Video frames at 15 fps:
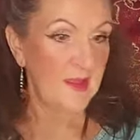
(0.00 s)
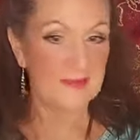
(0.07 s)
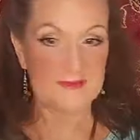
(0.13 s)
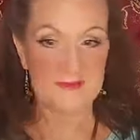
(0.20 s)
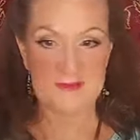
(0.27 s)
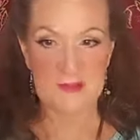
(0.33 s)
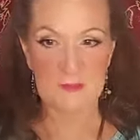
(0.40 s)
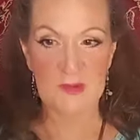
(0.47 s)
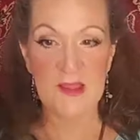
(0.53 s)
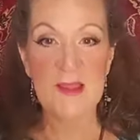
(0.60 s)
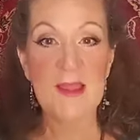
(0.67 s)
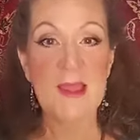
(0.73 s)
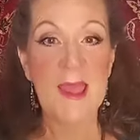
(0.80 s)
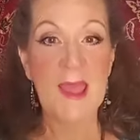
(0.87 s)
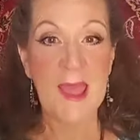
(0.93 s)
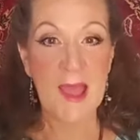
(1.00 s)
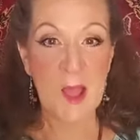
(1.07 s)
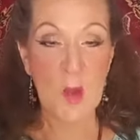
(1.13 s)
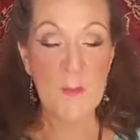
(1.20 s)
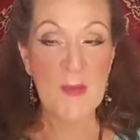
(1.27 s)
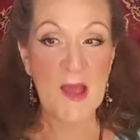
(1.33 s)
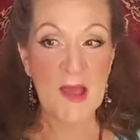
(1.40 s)
etc.,
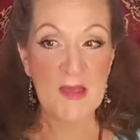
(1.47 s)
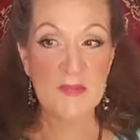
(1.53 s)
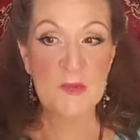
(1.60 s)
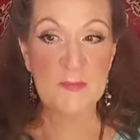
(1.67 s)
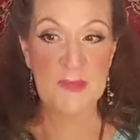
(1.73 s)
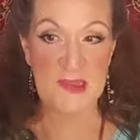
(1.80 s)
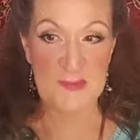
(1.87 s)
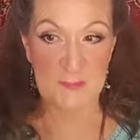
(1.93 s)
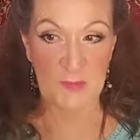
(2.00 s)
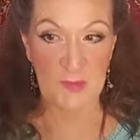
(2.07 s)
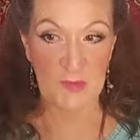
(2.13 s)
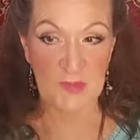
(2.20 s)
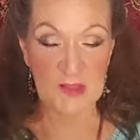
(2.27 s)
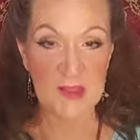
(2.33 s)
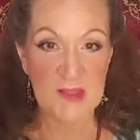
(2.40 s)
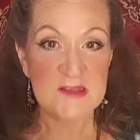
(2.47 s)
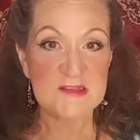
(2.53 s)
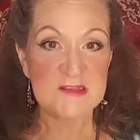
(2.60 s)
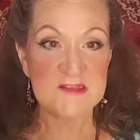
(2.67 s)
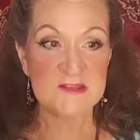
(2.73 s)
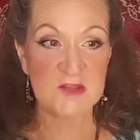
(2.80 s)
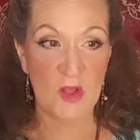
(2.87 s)
help other people
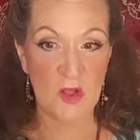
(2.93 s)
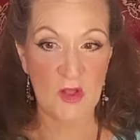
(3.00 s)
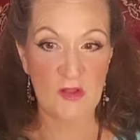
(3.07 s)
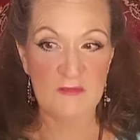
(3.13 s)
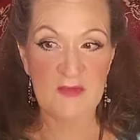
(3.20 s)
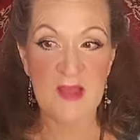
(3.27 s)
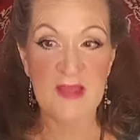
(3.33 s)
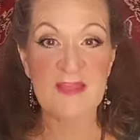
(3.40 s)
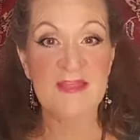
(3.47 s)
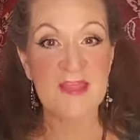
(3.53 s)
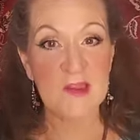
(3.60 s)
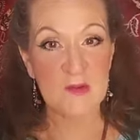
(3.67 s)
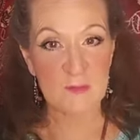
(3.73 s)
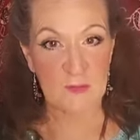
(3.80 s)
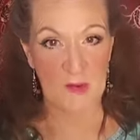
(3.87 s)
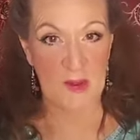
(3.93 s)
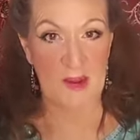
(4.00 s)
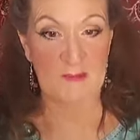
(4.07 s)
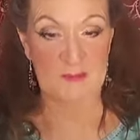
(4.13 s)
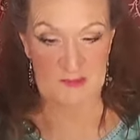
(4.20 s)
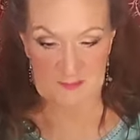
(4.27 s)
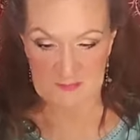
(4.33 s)
solve their
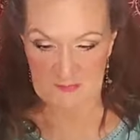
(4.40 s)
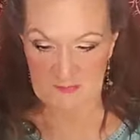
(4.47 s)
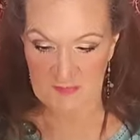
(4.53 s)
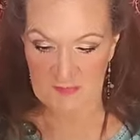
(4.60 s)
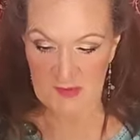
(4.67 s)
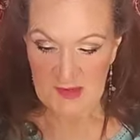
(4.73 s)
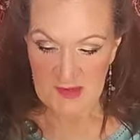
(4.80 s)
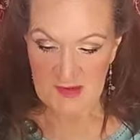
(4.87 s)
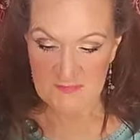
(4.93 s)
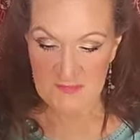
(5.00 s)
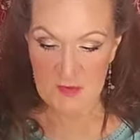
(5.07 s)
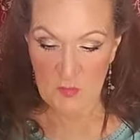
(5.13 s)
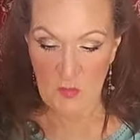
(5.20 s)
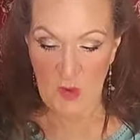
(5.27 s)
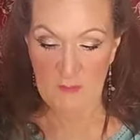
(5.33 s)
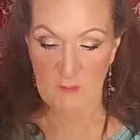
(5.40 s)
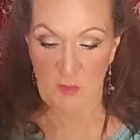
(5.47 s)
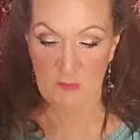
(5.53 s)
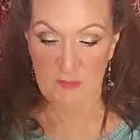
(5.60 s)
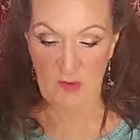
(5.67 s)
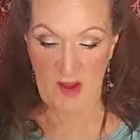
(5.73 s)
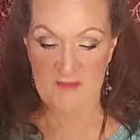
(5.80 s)
problems. If you want
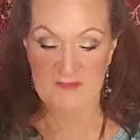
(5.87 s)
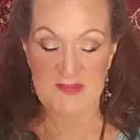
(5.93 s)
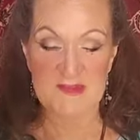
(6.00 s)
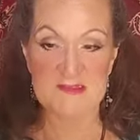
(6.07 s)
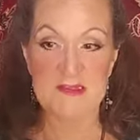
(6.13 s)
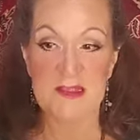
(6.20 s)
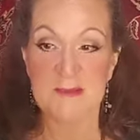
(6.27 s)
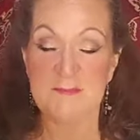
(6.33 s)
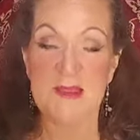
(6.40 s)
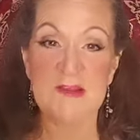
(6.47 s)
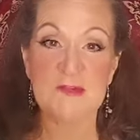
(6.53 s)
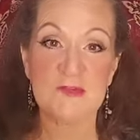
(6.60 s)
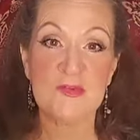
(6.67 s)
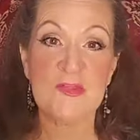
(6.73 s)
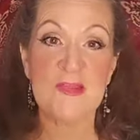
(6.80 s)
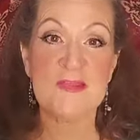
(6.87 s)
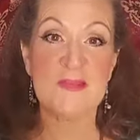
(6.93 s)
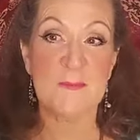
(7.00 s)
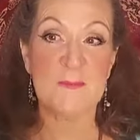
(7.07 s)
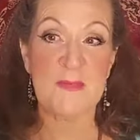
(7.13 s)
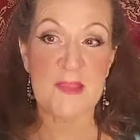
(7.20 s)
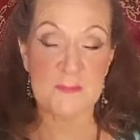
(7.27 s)
more profit, make sure that
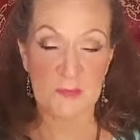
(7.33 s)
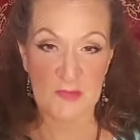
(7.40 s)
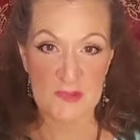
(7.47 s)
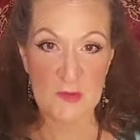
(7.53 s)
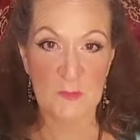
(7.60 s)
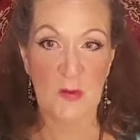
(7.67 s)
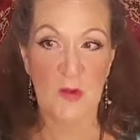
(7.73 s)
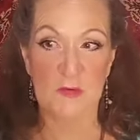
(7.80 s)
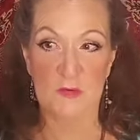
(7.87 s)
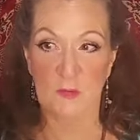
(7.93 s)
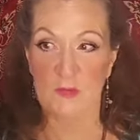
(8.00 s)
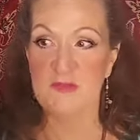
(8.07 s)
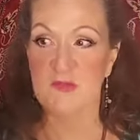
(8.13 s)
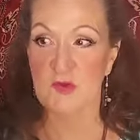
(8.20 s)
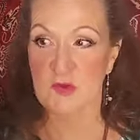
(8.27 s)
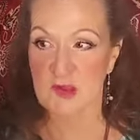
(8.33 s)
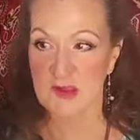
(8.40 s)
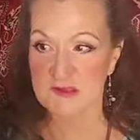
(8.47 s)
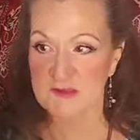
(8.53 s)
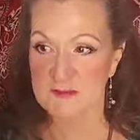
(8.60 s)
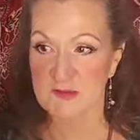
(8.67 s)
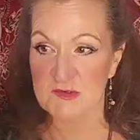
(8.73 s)
the people that you partner with, your
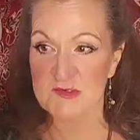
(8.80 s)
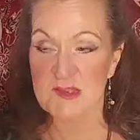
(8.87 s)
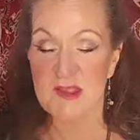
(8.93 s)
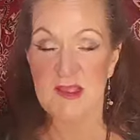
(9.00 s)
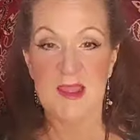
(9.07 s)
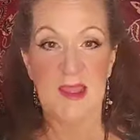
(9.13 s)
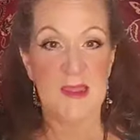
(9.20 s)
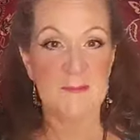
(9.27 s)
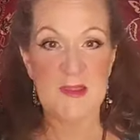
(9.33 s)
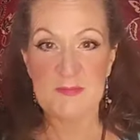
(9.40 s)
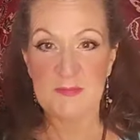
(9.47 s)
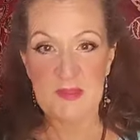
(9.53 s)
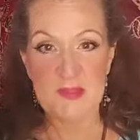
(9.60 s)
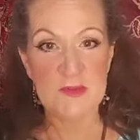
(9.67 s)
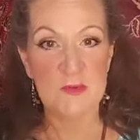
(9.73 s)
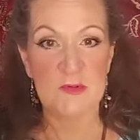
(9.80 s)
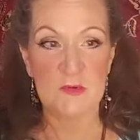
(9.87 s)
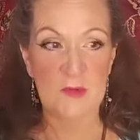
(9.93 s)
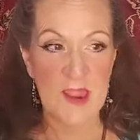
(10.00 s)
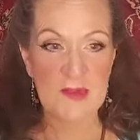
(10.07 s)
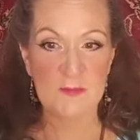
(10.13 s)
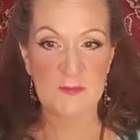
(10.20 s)
customers and people that you
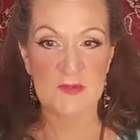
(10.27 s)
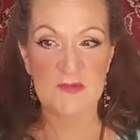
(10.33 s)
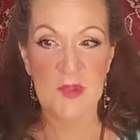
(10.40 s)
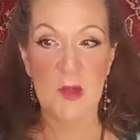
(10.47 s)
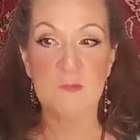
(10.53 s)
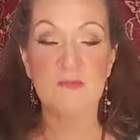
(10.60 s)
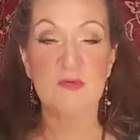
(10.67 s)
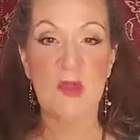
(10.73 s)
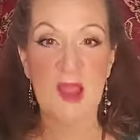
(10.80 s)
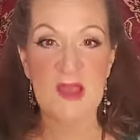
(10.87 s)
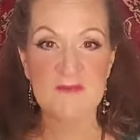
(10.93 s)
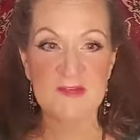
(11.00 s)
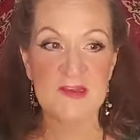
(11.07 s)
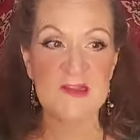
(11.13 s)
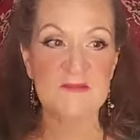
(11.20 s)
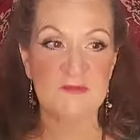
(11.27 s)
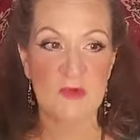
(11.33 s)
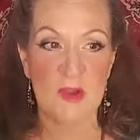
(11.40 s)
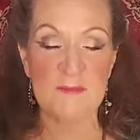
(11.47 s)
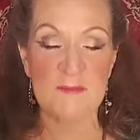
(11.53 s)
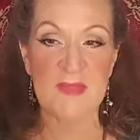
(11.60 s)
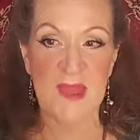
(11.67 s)
interact with are profiting
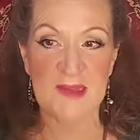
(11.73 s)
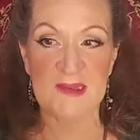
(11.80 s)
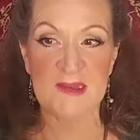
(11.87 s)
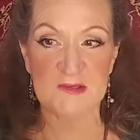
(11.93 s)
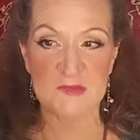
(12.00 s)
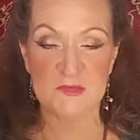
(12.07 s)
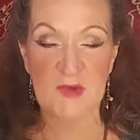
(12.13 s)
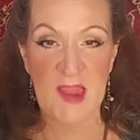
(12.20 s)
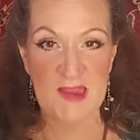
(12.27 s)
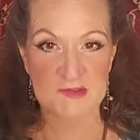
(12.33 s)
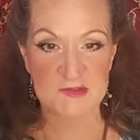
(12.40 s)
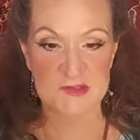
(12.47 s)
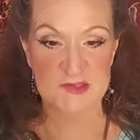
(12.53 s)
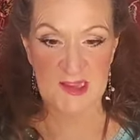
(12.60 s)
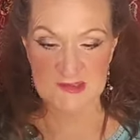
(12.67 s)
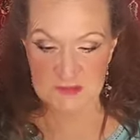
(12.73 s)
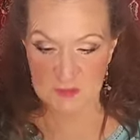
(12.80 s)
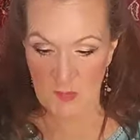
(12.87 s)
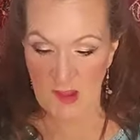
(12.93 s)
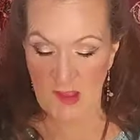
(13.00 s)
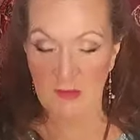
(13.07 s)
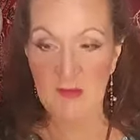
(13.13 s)
from that interaction as
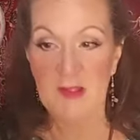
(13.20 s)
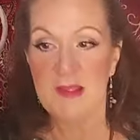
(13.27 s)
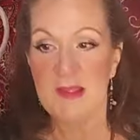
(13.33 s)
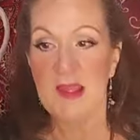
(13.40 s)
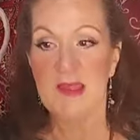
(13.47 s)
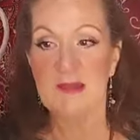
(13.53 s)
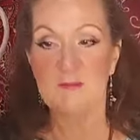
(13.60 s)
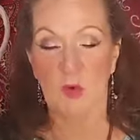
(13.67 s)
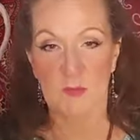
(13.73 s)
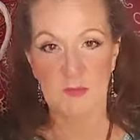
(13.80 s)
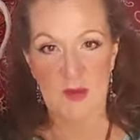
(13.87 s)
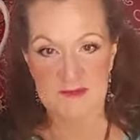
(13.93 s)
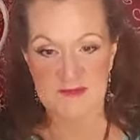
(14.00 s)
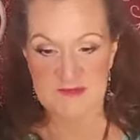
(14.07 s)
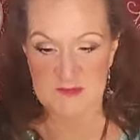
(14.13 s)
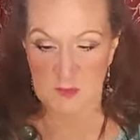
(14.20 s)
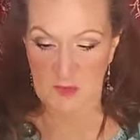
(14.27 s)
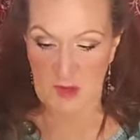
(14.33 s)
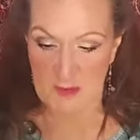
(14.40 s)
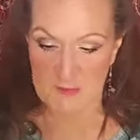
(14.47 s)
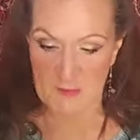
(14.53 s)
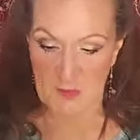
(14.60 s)
well. And more profits will
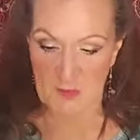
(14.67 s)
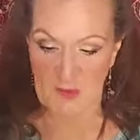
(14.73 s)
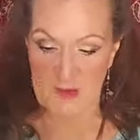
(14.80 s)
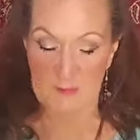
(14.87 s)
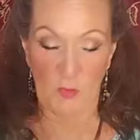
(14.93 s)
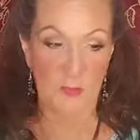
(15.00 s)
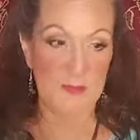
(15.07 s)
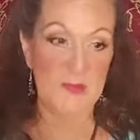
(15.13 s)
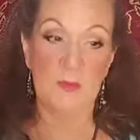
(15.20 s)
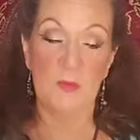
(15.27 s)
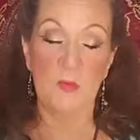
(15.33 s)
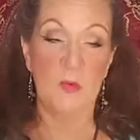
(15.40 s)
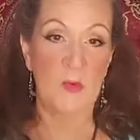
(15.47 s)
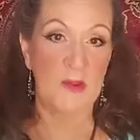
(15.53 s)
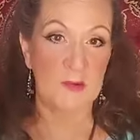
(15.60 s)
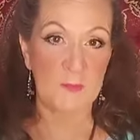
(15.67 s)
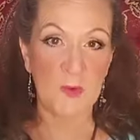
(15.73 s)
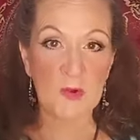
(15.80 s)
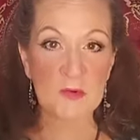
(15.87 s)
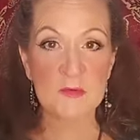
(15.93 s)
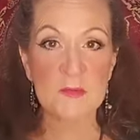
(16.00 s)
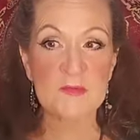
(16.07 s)
come your way. More people will want to
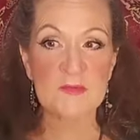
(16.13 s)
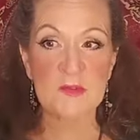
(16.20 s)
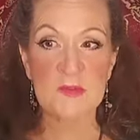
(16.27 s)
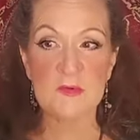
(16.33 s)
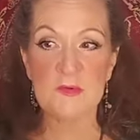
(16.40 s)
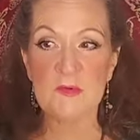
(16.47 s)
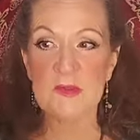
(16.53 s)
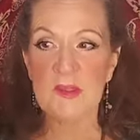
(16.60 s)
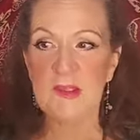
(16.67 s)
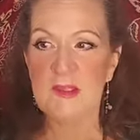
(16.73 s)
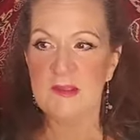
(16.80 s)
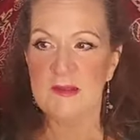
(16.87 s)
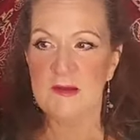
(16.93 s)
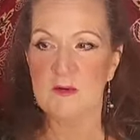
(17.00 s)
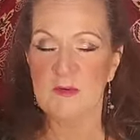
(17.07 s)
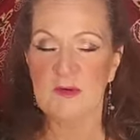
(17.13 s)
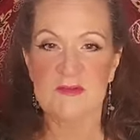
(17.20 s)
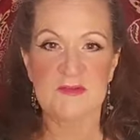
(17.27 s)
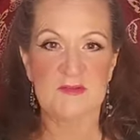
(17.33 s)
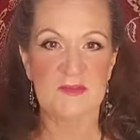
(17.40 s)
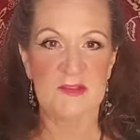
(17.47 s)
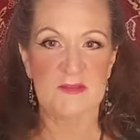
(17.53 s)
partner with you. You know, when
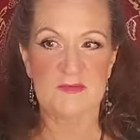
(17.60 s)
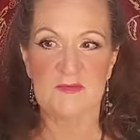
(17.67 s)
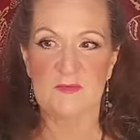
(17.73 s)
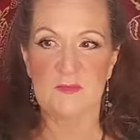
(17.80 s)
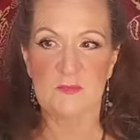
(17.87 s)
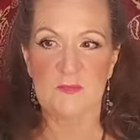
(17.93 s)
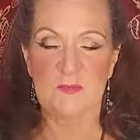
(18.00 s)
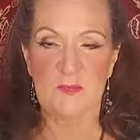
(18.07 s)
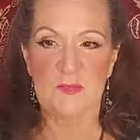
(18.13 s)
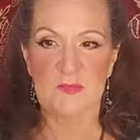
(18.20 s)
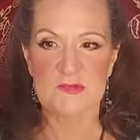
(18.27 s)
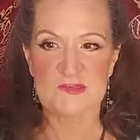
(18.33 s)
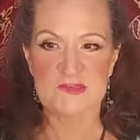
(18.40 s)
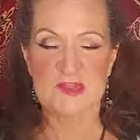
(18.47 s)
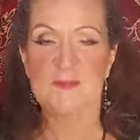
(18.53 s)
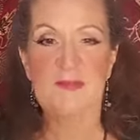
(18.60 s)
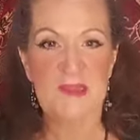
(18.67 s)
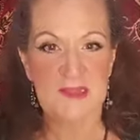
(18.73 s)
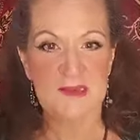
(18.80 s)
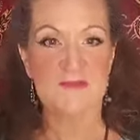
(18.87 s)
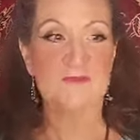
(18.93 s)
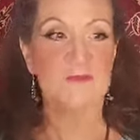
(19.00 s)
it's, it's when there's something
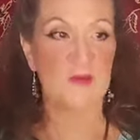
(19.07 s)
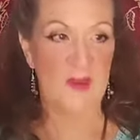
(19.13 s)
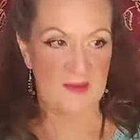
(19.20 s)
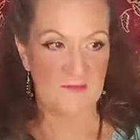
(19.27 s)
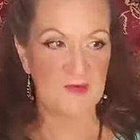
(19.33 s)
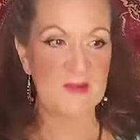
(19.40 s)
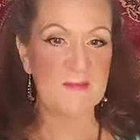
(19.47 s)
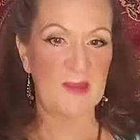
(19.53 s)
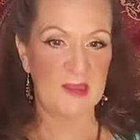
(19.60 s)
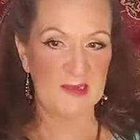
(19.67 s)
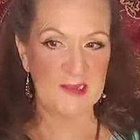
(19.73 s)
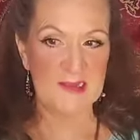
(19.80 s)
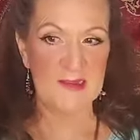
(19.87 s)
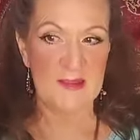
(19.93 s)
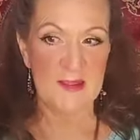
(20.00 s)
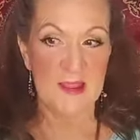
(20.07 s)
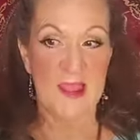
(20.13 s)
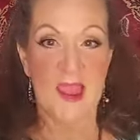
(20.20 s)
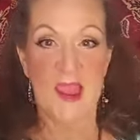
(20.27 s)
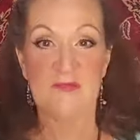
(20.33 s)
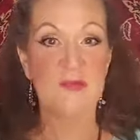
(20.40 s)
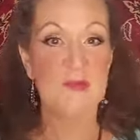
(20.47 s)
in it for everybody,
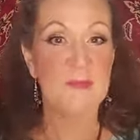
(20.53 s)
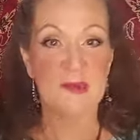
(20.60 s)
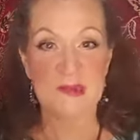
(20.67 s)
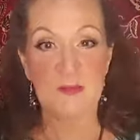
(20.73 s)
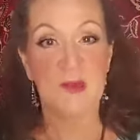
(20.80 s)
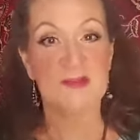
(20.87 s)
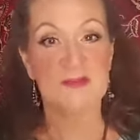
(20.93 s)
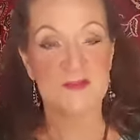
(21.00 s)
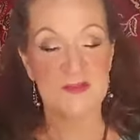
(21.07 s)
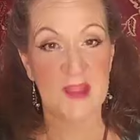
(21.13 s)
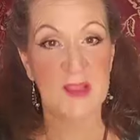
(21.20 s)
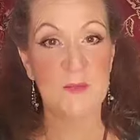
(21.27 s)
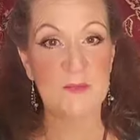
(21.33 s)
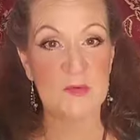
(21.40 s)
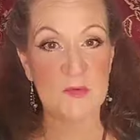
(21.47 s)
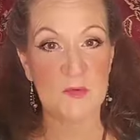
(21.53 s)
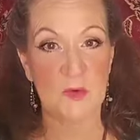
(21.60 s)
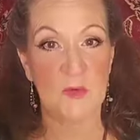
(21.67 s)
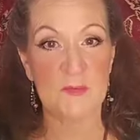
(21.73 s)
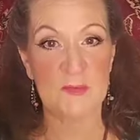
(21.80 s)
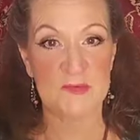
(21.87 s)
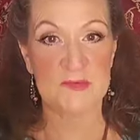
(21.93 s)
everybody wants to help you
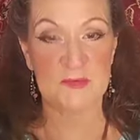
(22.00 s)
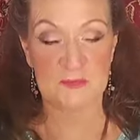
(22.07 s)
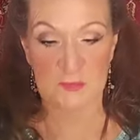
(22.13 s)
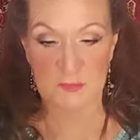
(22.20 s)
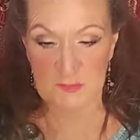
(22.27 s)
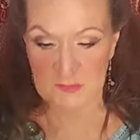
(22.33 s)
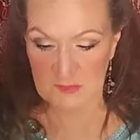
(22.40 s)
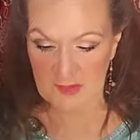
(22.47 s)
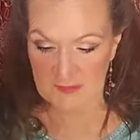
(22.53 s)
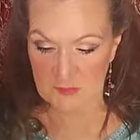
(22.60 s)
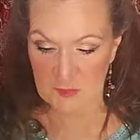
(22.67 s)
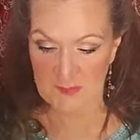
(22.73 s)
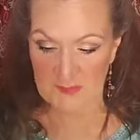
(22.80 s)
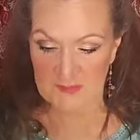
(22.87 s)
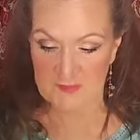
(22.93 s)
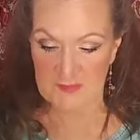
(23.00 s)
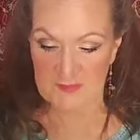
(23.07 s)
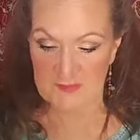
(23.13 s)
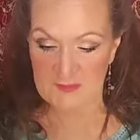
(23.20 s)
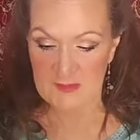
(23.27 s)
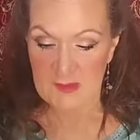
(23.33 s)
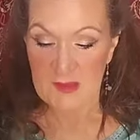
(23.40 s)
grow and build and supersize your
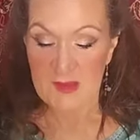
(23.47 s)
business.